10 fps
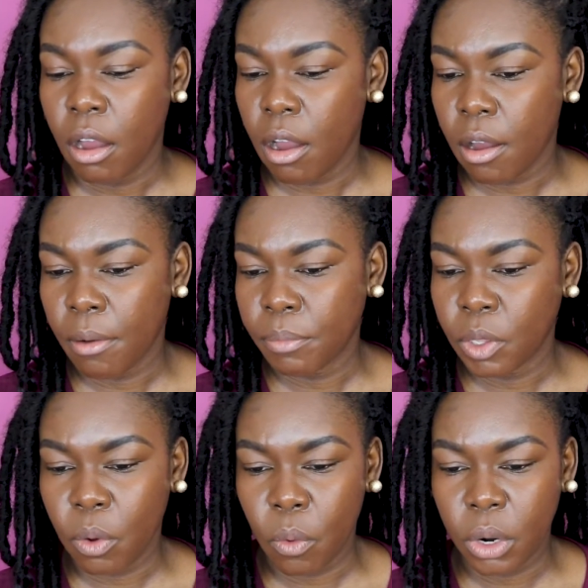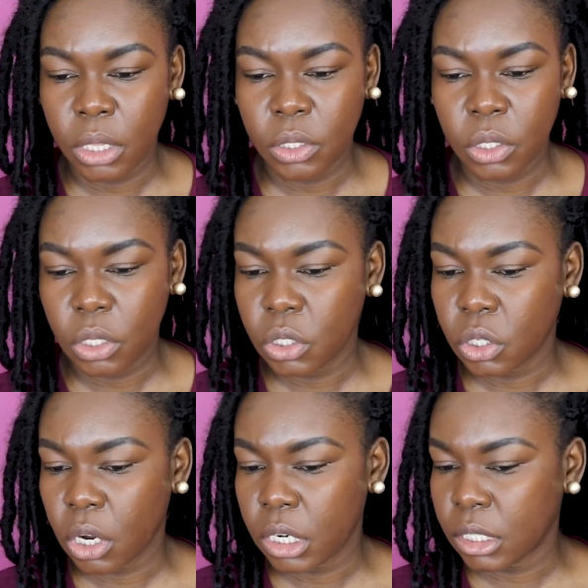the oils
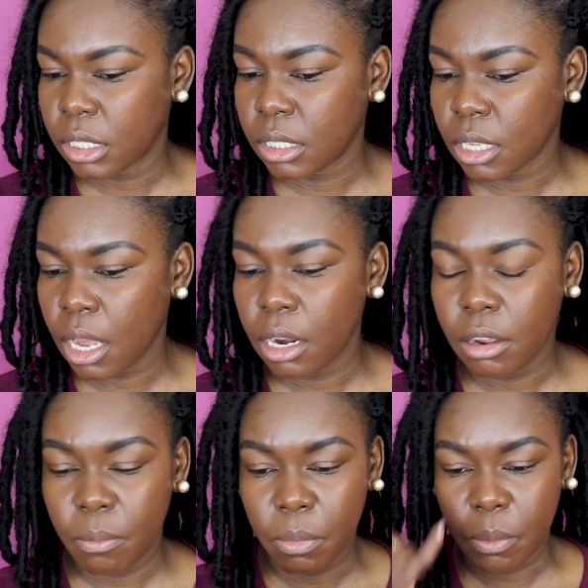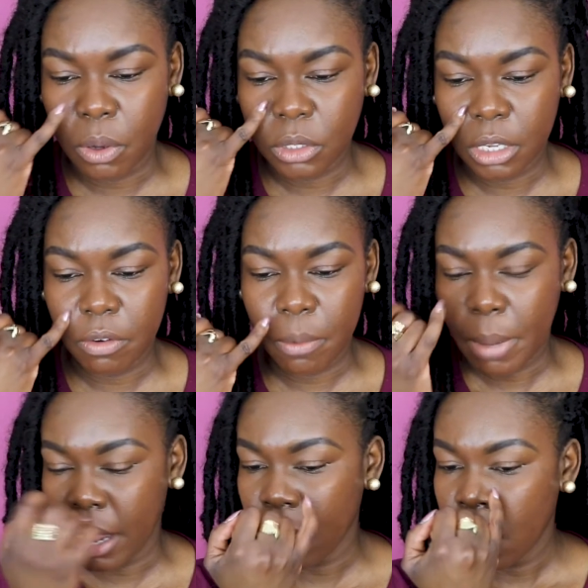started to set, mostly around
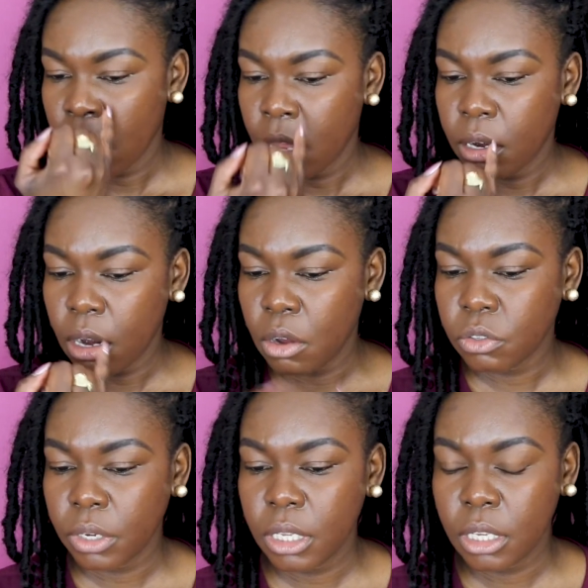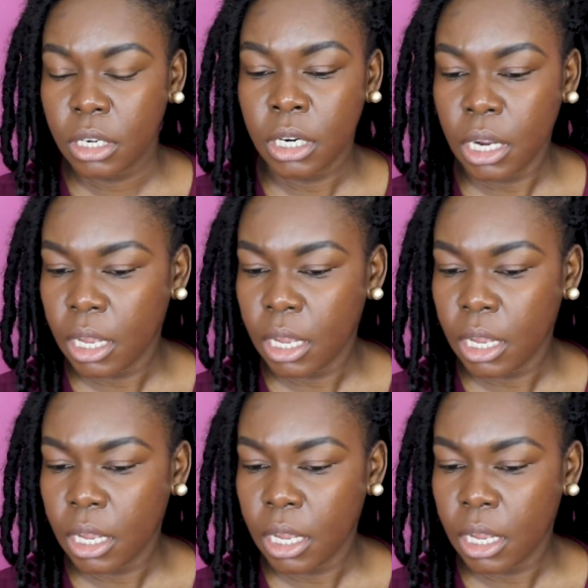my nose right here.